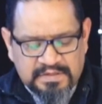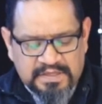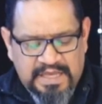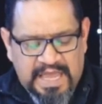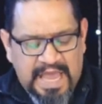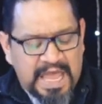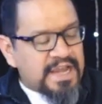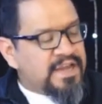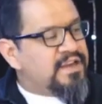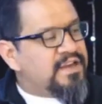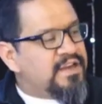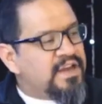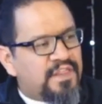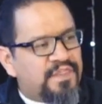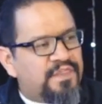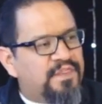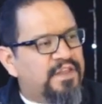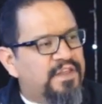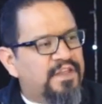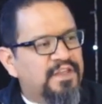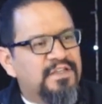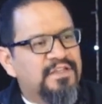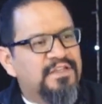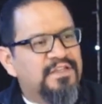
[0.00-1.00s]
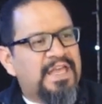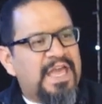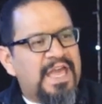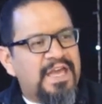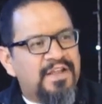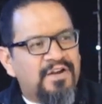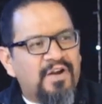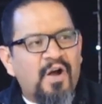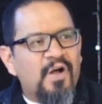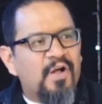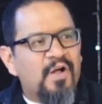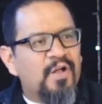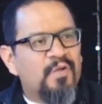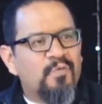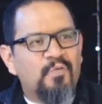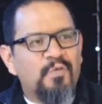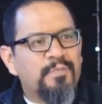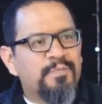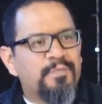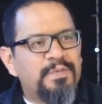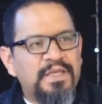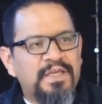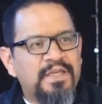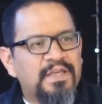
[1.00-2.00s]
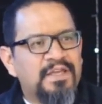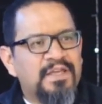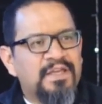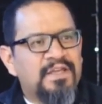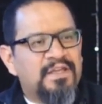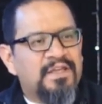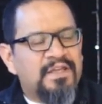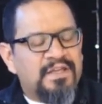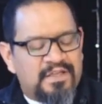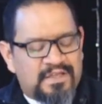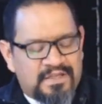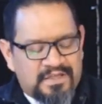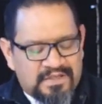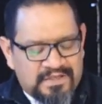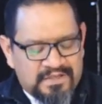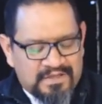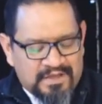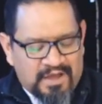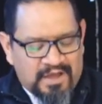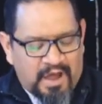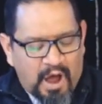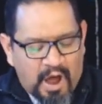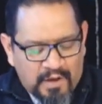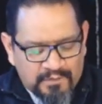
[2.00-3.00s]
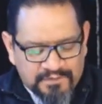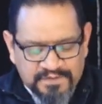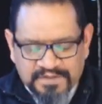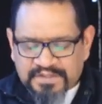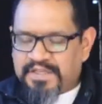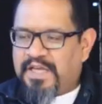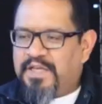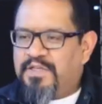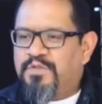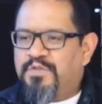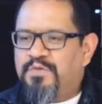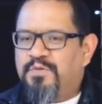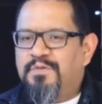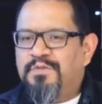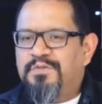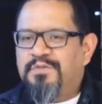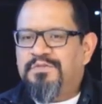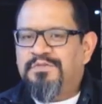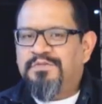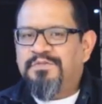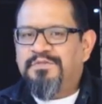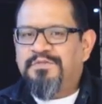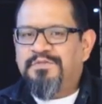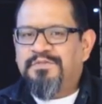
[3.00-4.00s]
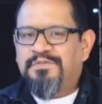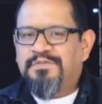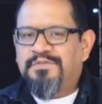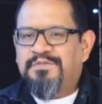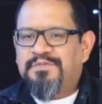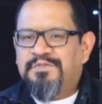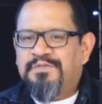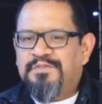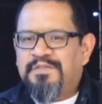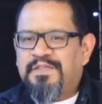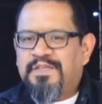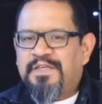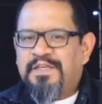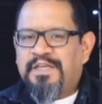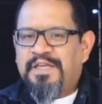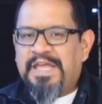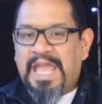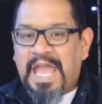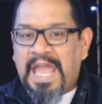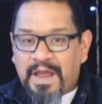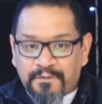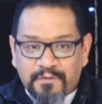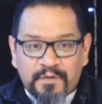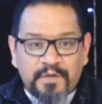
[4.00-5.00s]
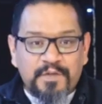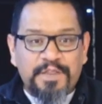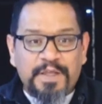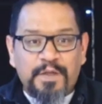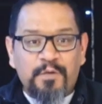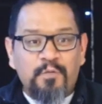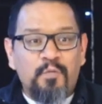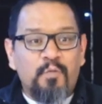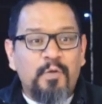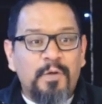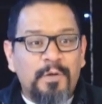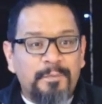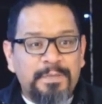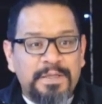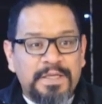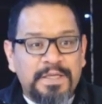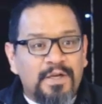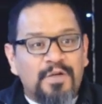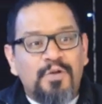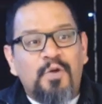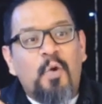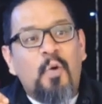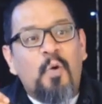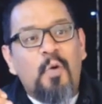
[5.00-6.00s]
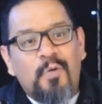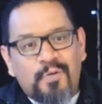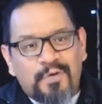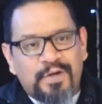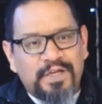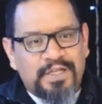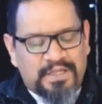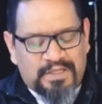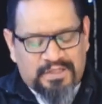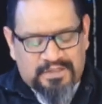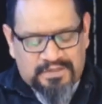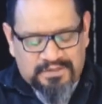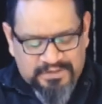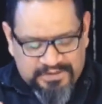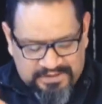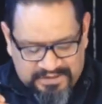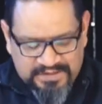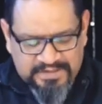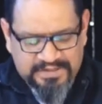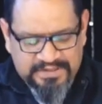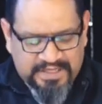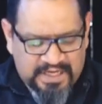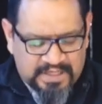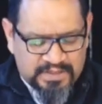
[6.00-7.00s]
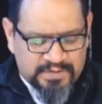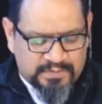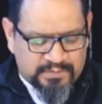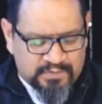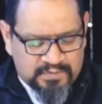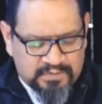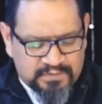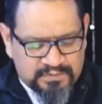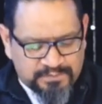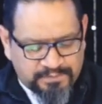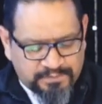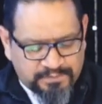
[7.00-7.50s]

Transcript: and nothing at all will be off schedule. Everything will be according to schedule.